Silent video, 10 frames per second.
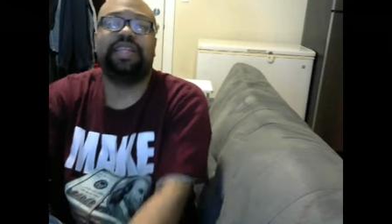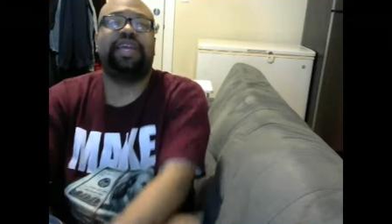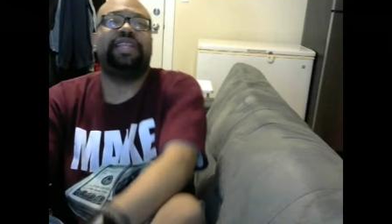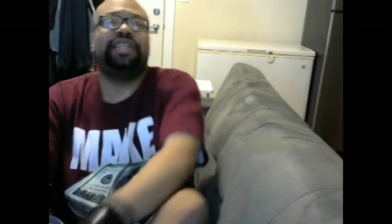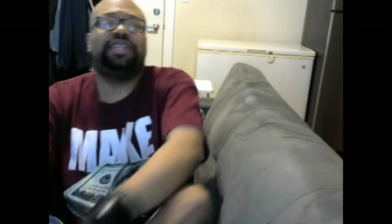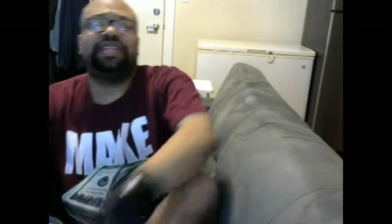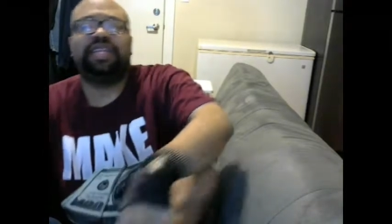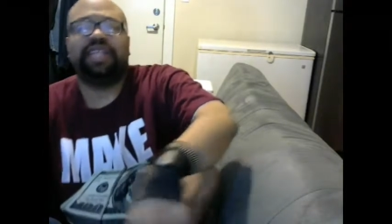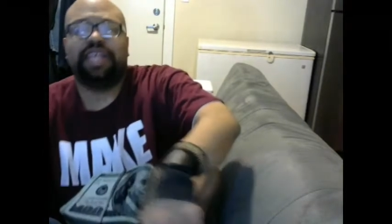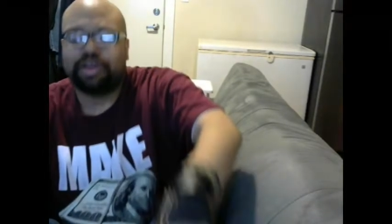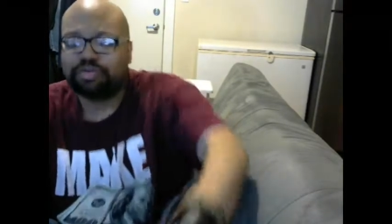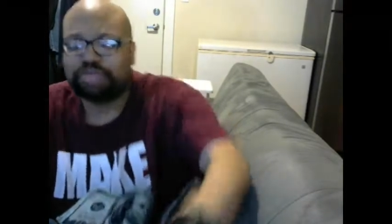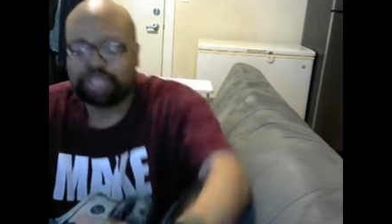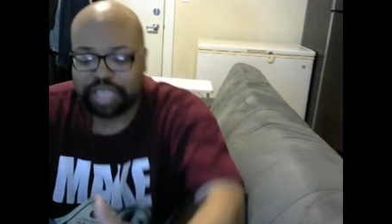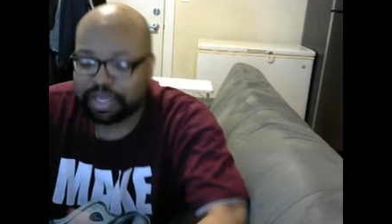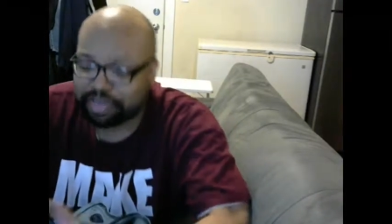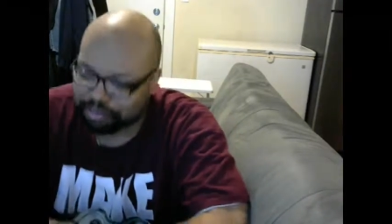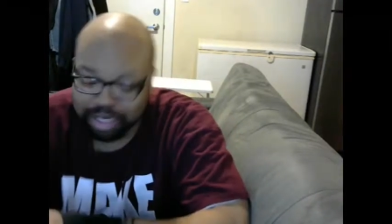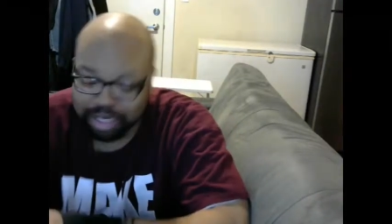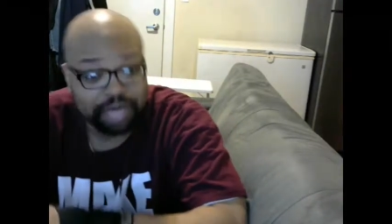that to say that they don't check the
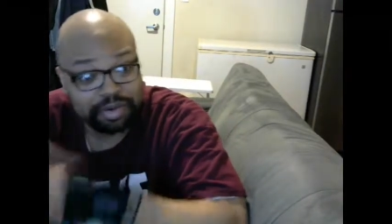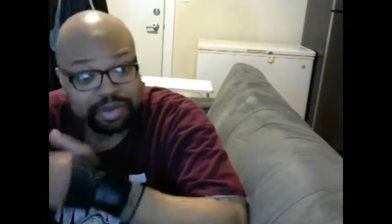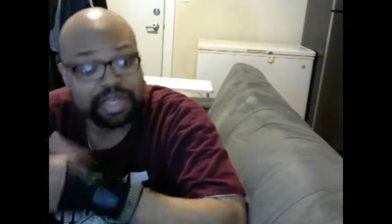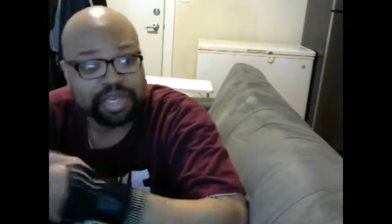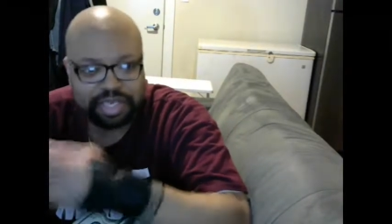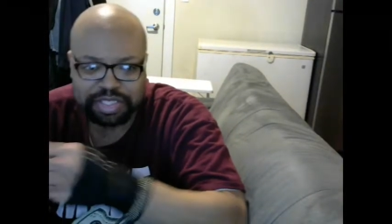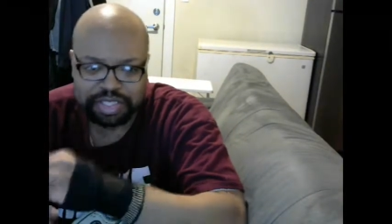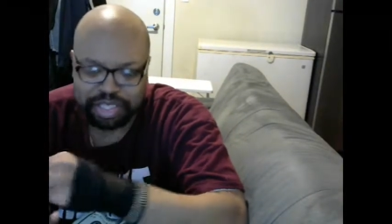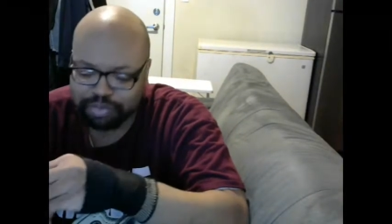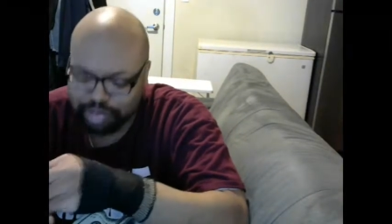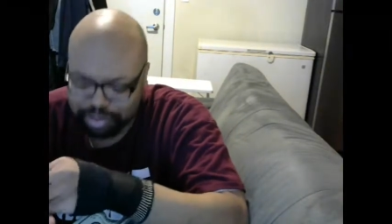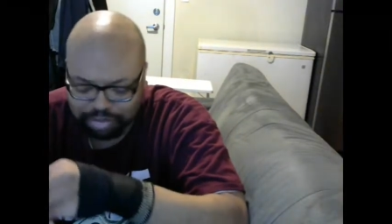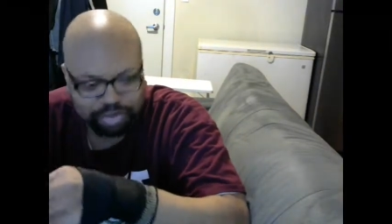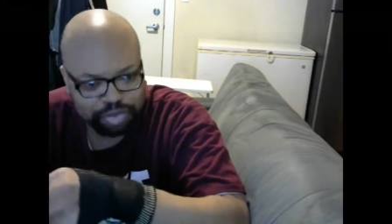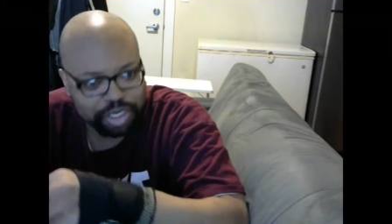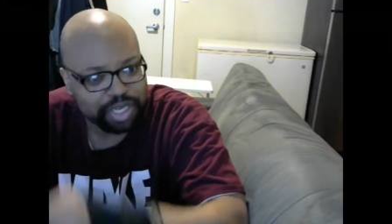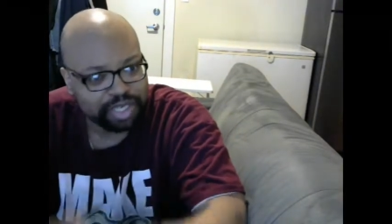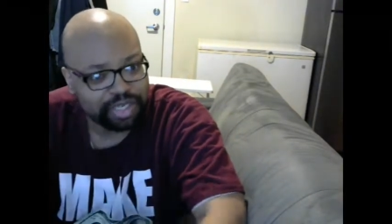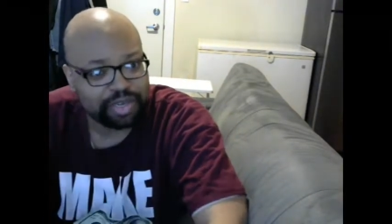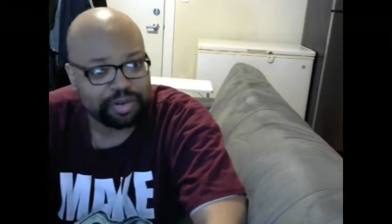bottle to see what drug,
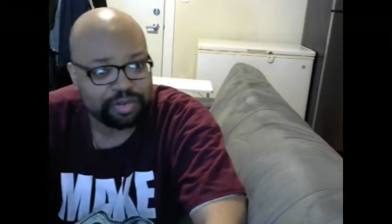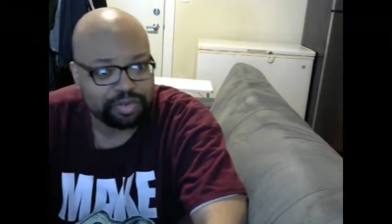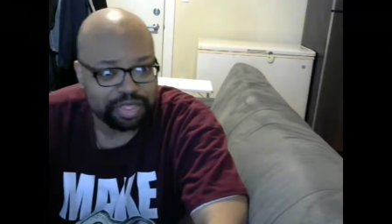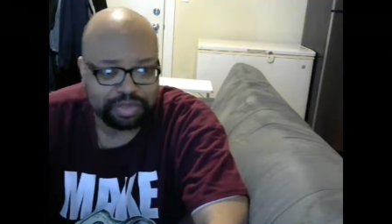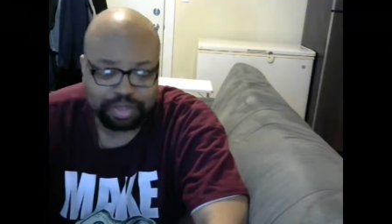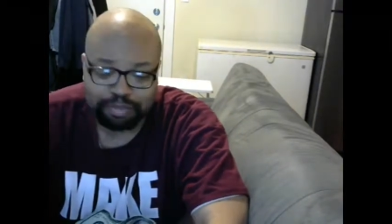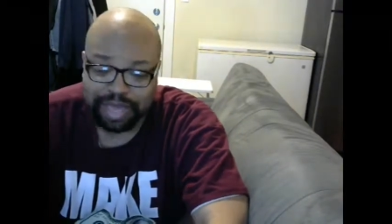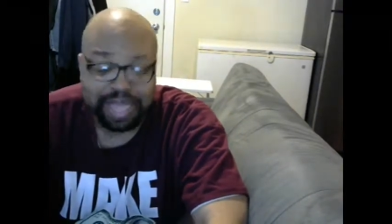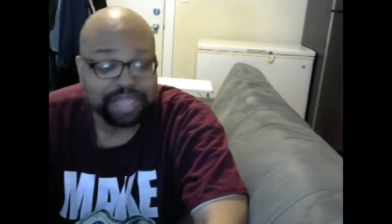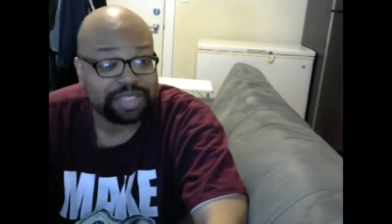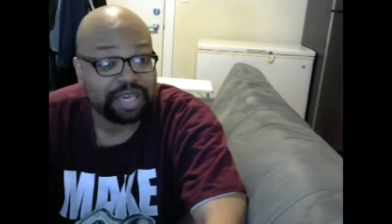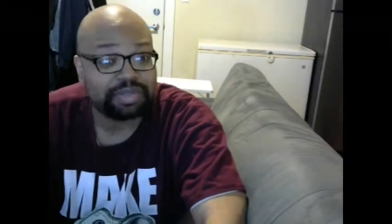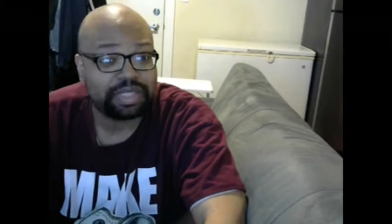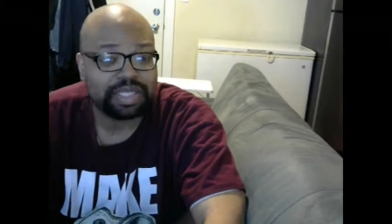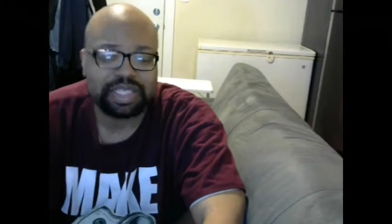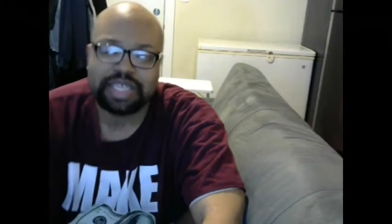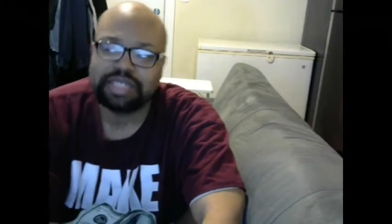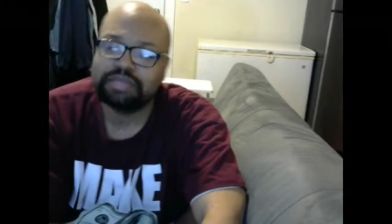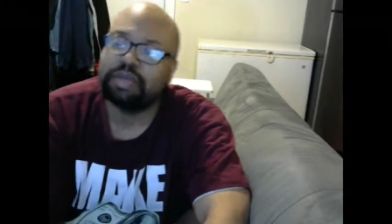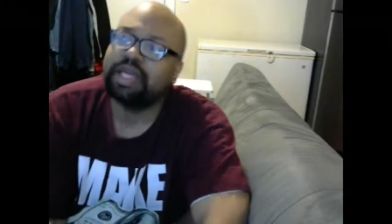you know, is the banned substance
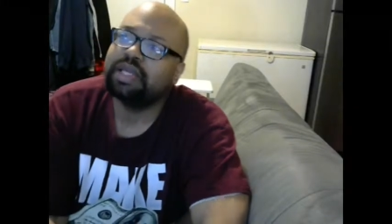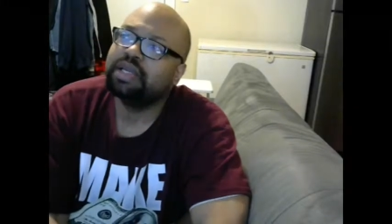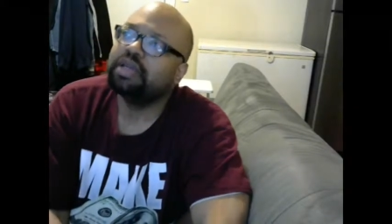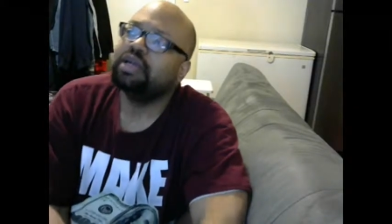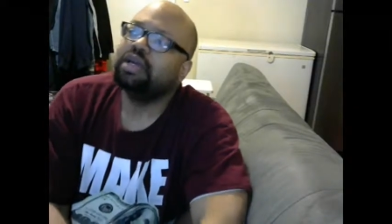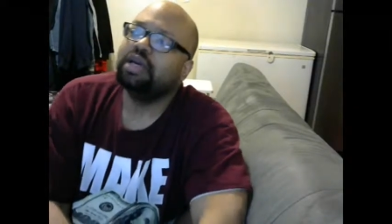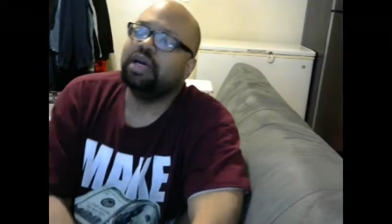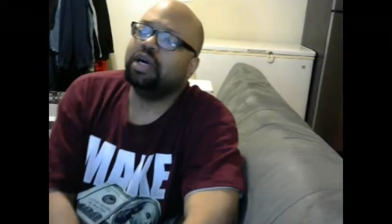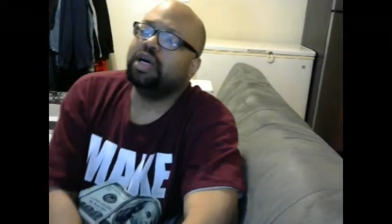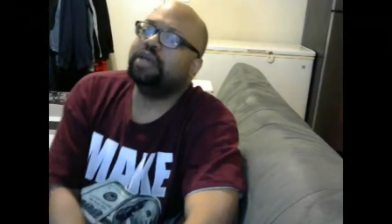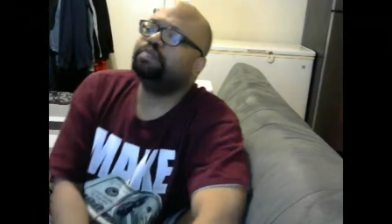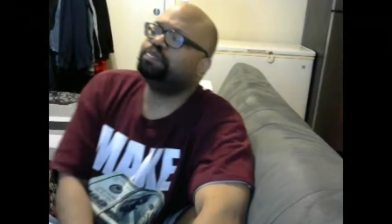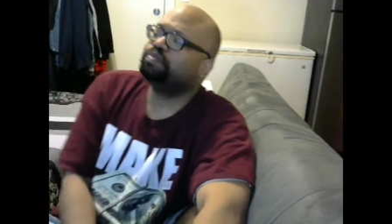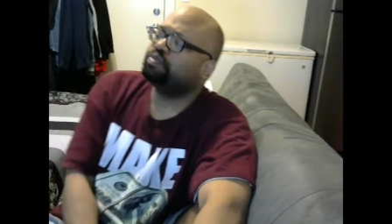list. But um,